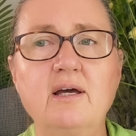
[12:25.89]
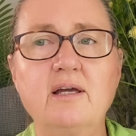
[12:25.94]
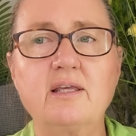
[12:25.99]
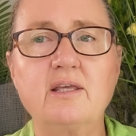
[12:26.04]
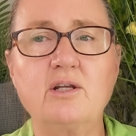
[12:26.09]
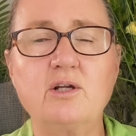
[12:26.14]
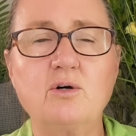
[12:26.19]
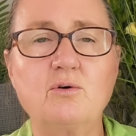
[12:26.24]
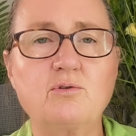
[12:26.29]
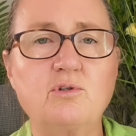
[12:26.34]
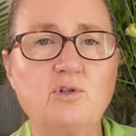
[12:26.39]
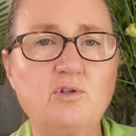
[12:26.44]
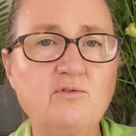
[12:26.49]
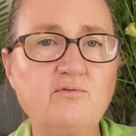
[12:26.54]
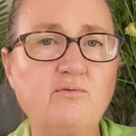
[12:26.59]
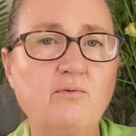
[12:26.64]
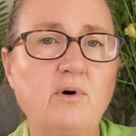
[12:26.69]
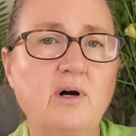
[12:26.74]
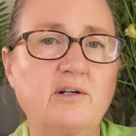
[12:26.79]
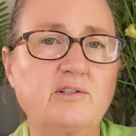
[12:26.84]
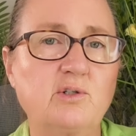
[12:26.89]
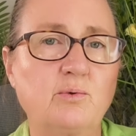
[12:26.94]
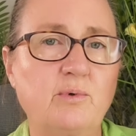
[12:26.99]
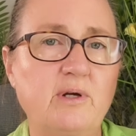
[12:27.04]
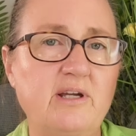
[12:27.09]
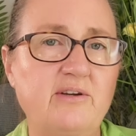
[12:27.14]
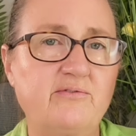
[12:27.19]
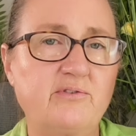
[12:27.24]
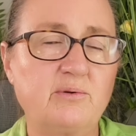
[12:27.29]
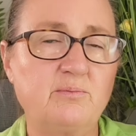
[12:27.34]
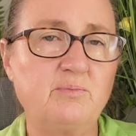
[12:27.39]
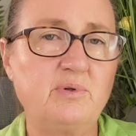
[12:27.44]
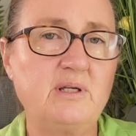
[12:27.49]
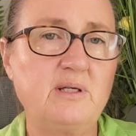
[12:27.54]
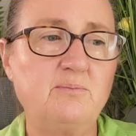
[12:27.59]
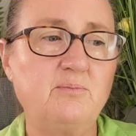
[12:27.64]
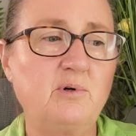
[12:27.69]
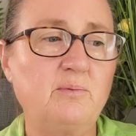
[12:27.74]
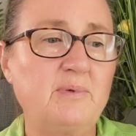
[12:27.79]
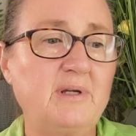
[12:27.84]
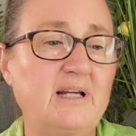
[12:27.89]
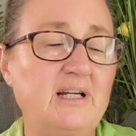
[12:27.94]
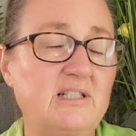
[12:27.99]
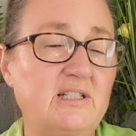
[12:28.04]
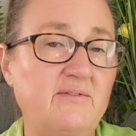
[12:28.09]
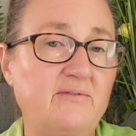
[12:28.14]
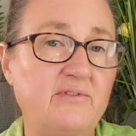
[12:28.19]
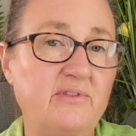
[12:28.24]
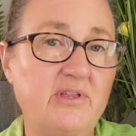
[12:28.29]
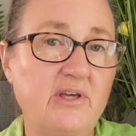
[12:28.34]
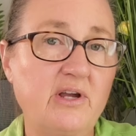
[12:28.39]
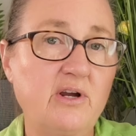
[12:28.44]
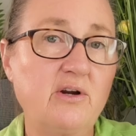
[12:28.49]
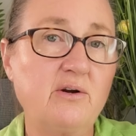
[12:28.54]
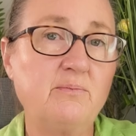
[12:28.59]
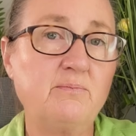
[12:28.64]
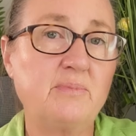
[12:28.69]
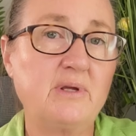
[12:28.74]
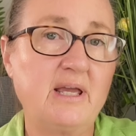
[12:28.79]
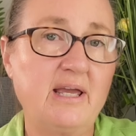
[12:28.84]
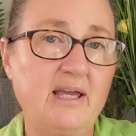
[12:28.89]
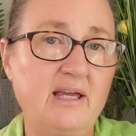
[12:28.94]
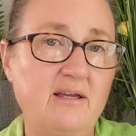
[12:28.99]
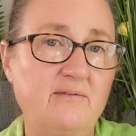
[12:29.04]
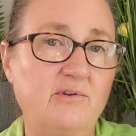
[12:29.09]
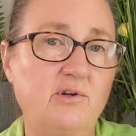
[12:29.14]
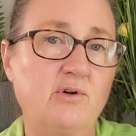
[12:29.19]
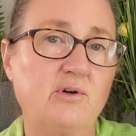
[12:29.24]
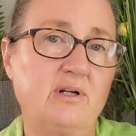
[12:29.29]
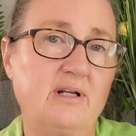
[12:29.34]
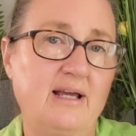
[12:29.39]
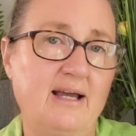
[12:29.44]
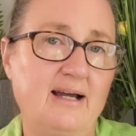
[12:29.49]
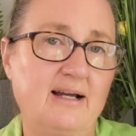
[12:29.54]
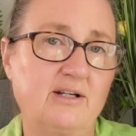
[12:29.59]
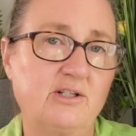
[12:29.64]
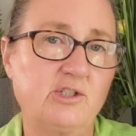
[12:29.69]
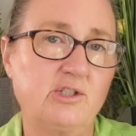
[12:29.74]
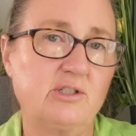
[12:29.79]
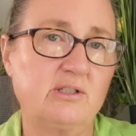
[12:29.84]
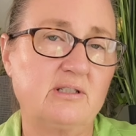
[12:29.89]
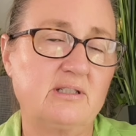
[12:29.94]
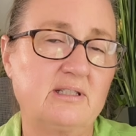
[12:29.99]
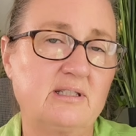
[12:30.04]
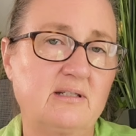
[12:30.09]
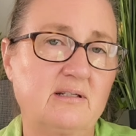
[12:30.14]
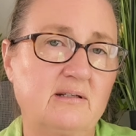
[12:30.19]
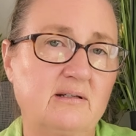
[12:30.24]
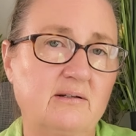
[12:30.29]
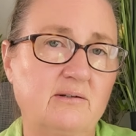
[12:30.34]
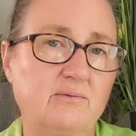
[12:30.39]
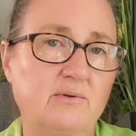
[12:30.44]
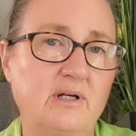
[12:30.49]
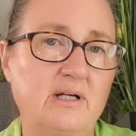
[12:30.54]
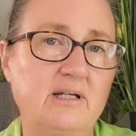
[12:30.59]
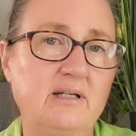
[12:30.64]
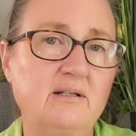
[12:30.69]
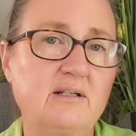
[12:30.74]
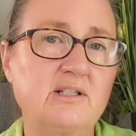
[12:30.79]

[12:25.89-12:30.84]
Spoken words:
you know, you've walked away from people because of their behavior and actions, right?